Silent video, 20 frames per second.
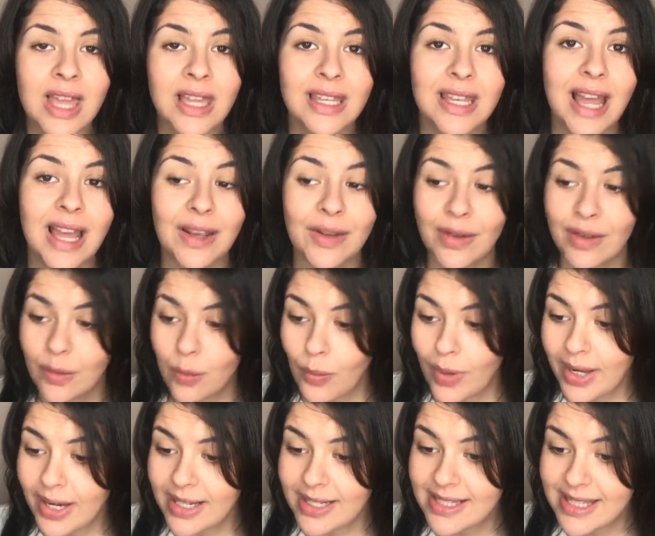Now,
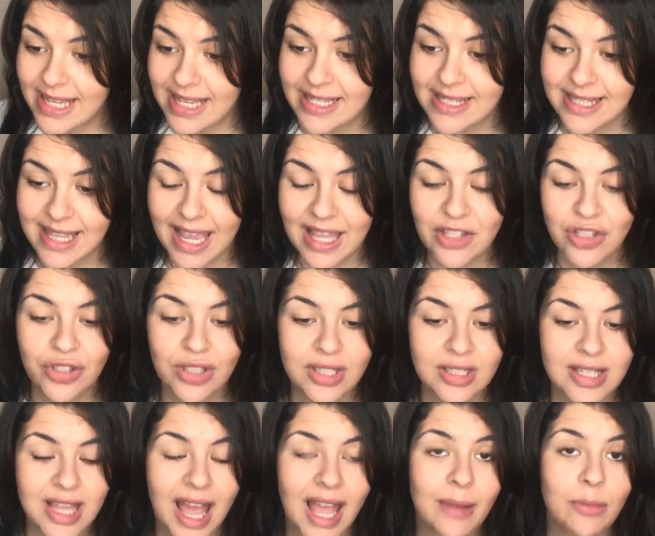when I say
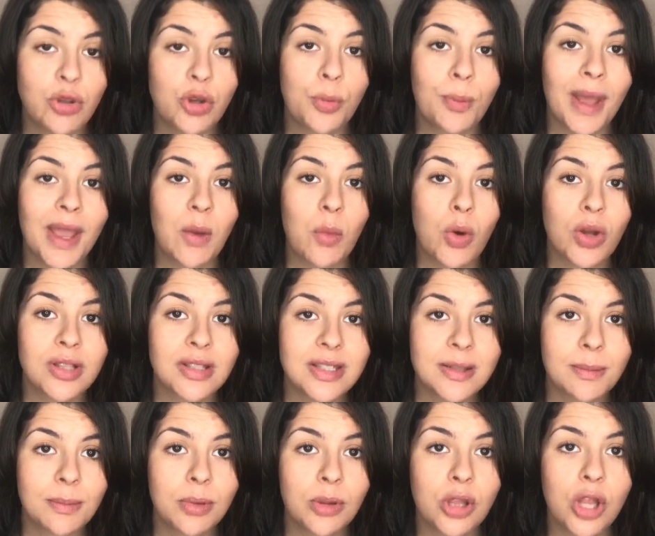scheduling time, you might want to
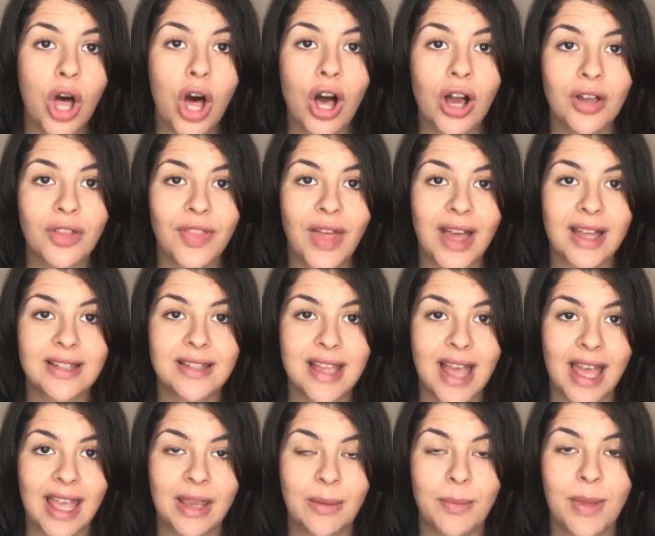block that
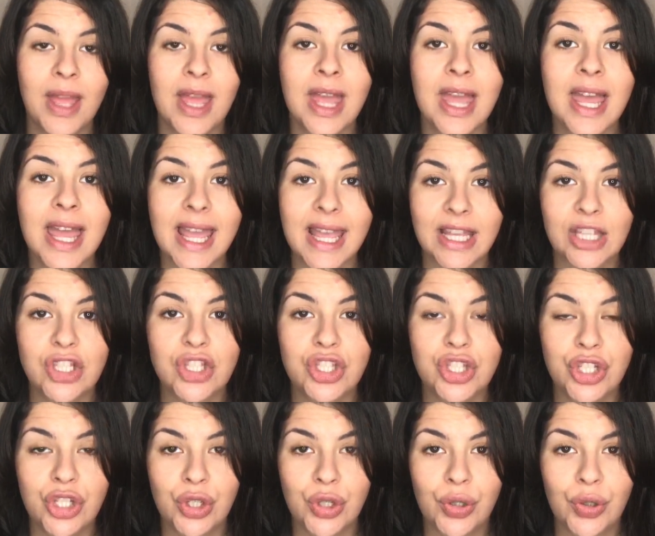time
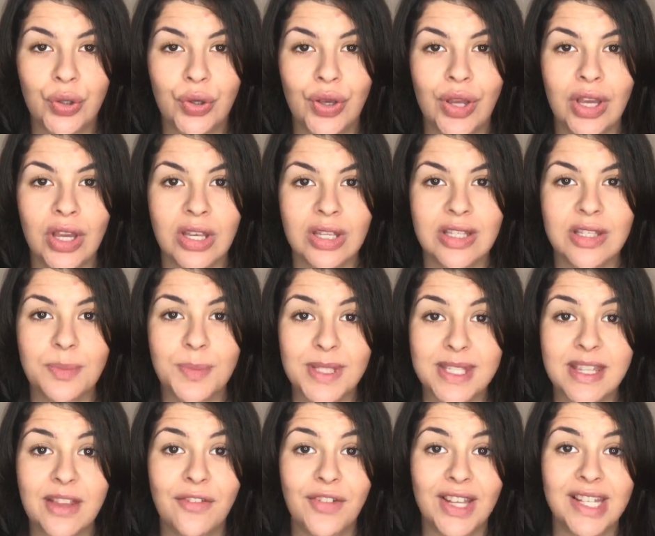into
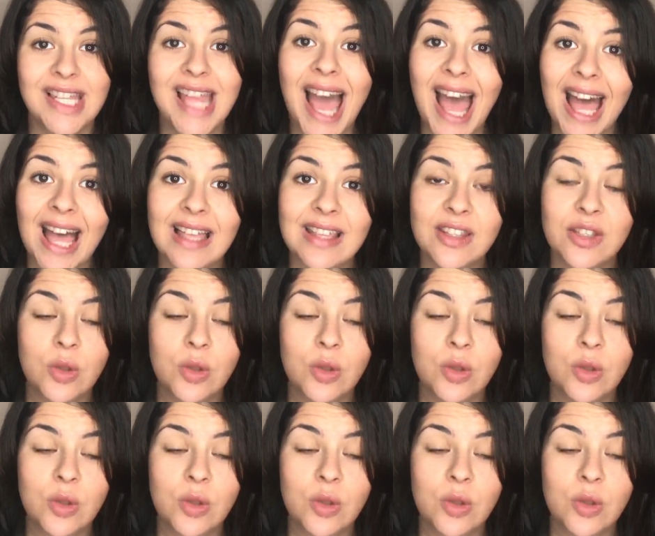specific tasks.